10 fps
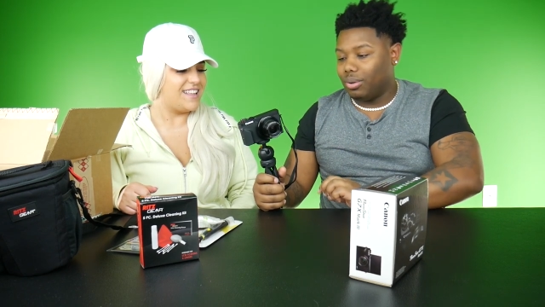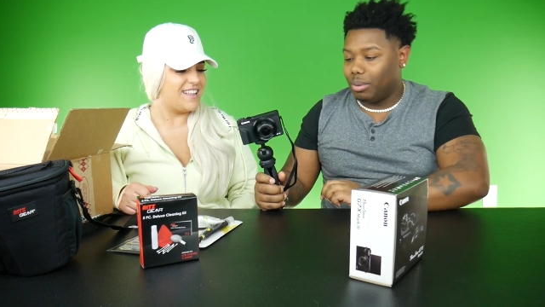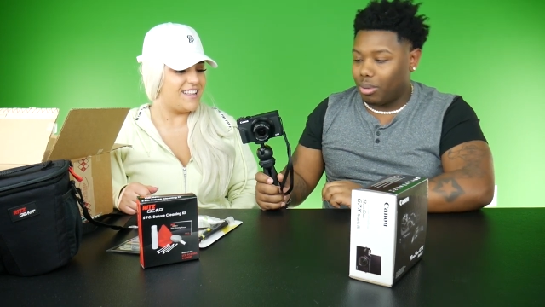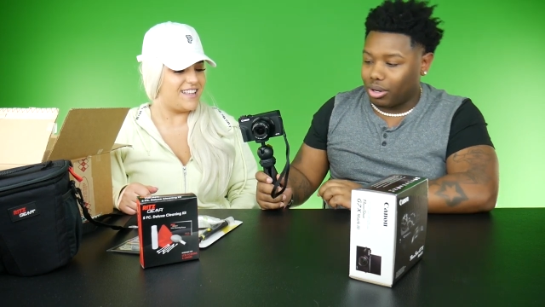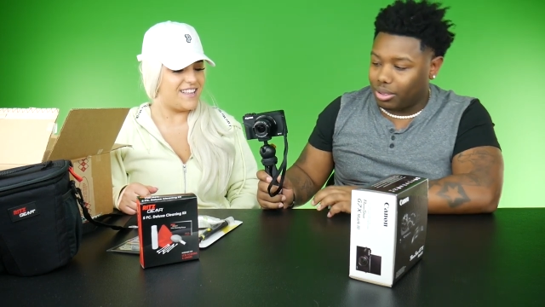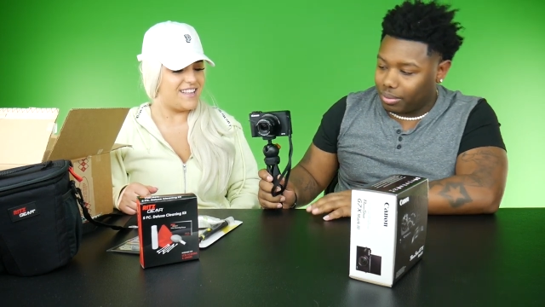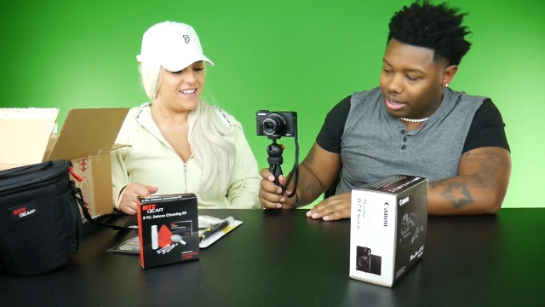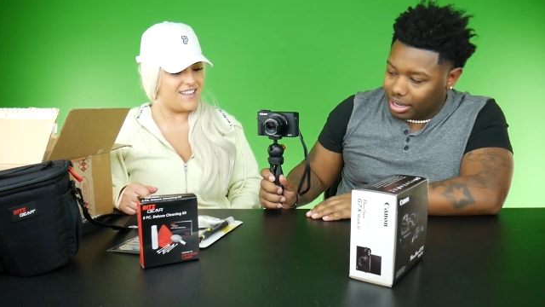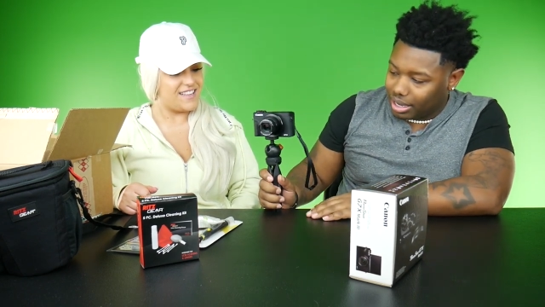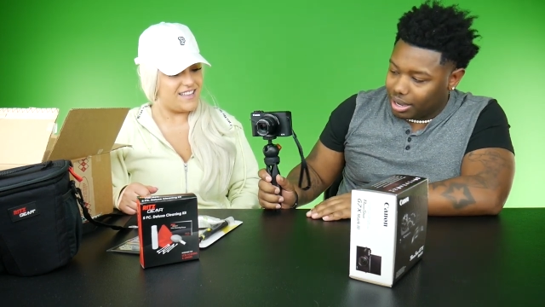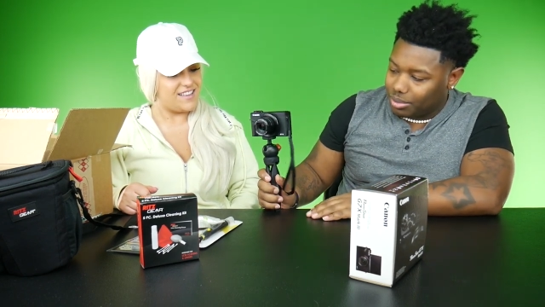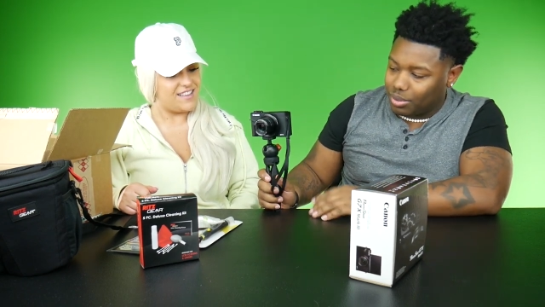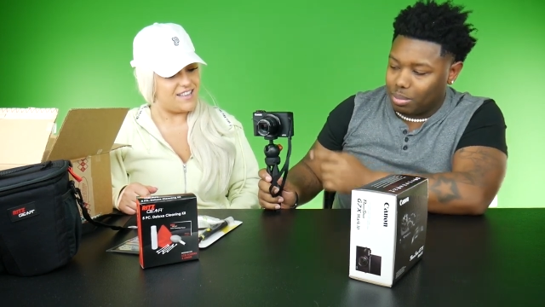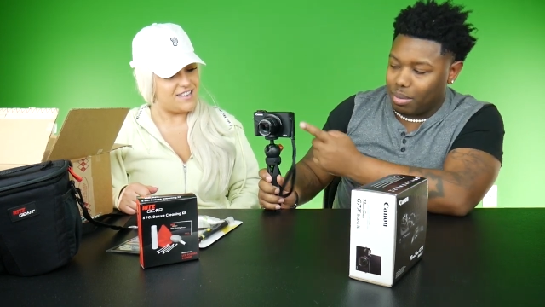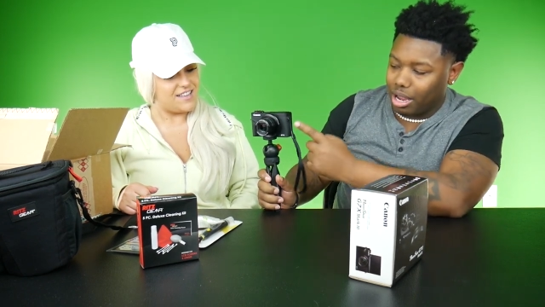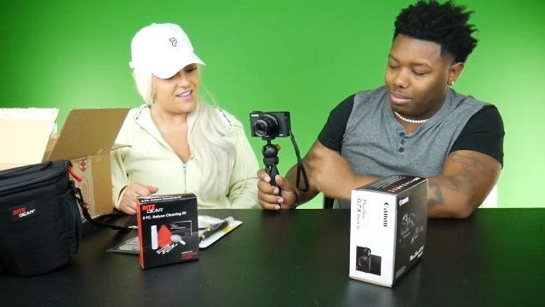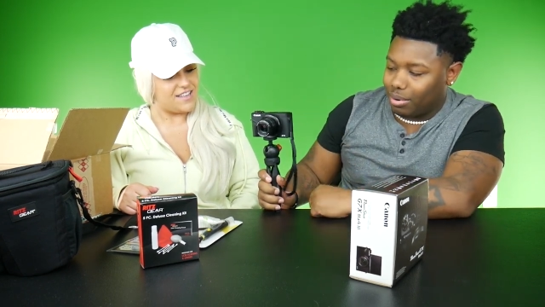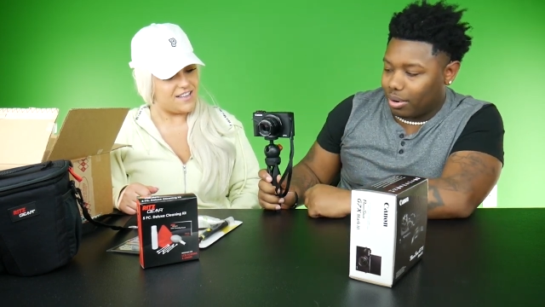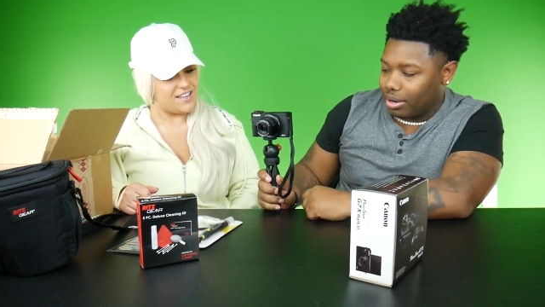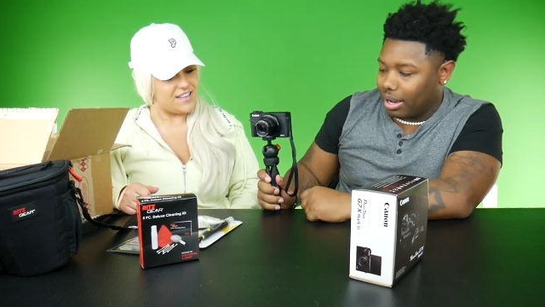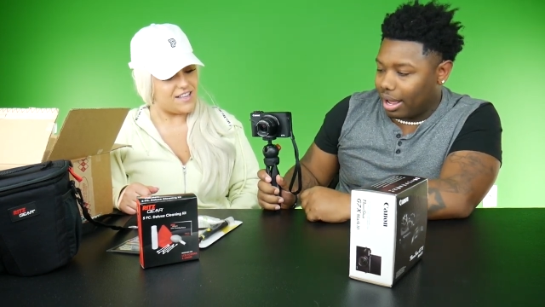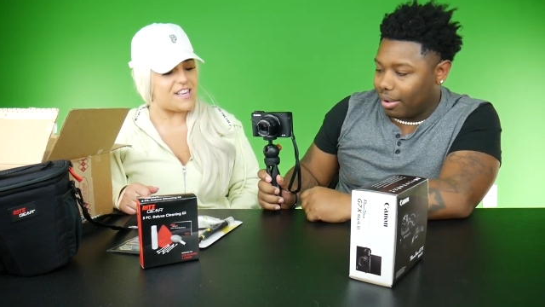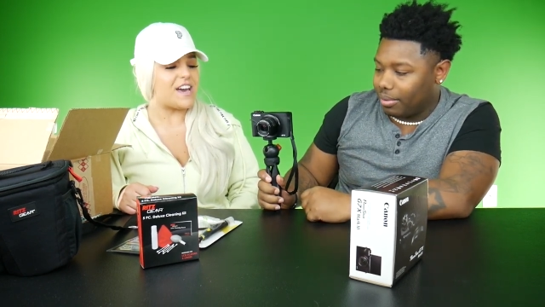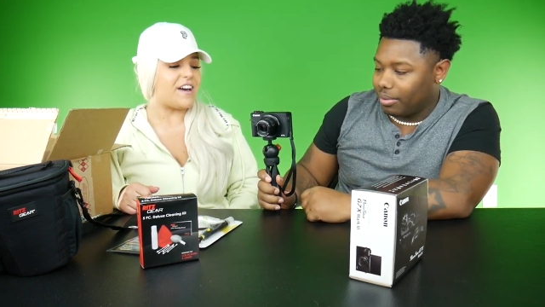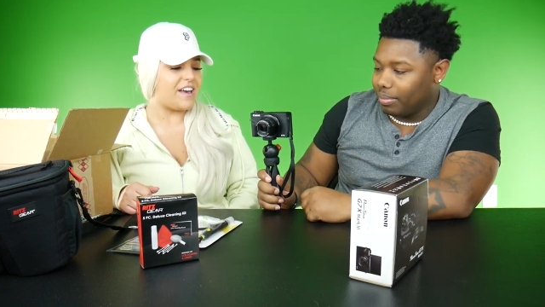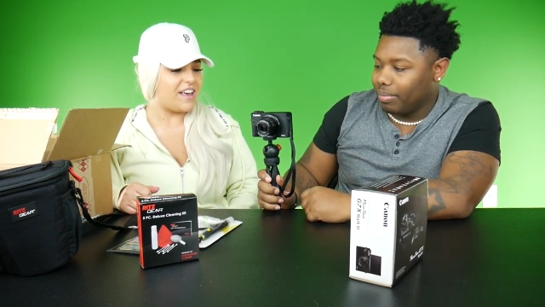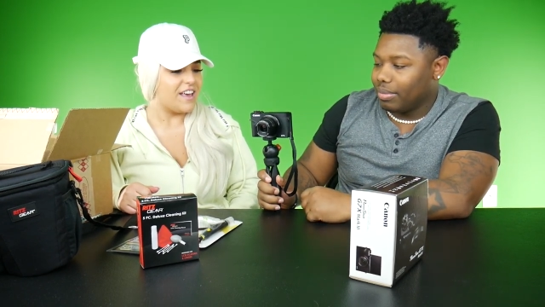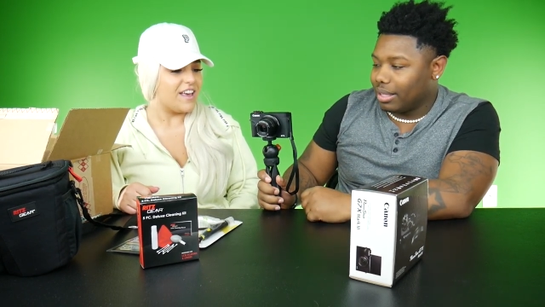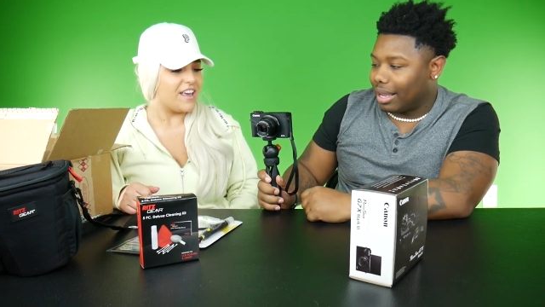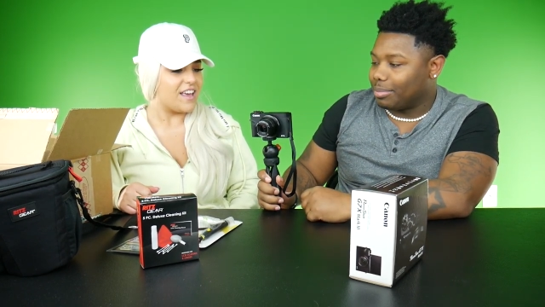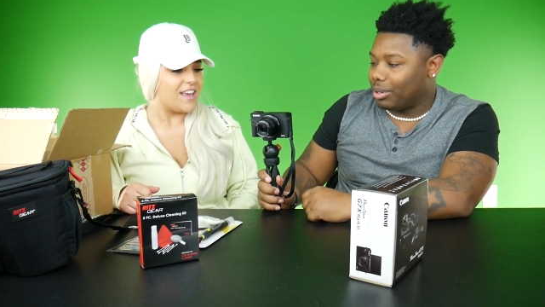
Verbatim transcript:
Speaker 1: II to Mark III. It comes with a mic port now. Yeah. That's